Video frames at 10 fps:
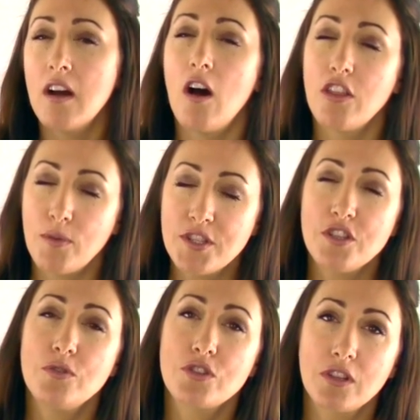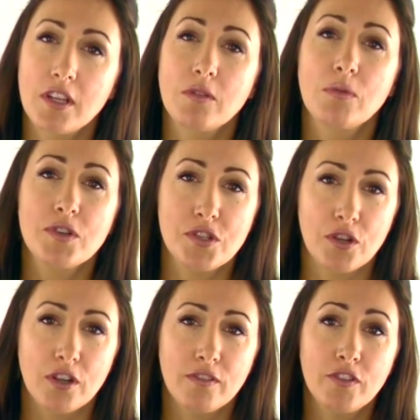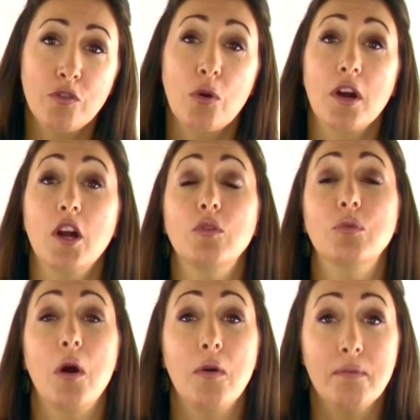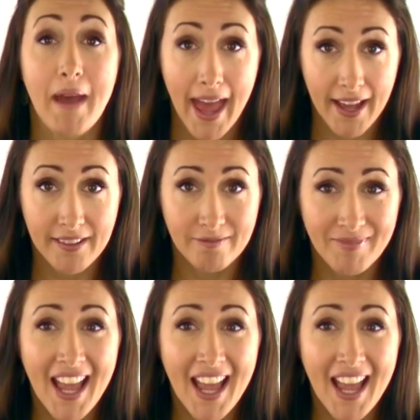although it's usually reserved for a grown man.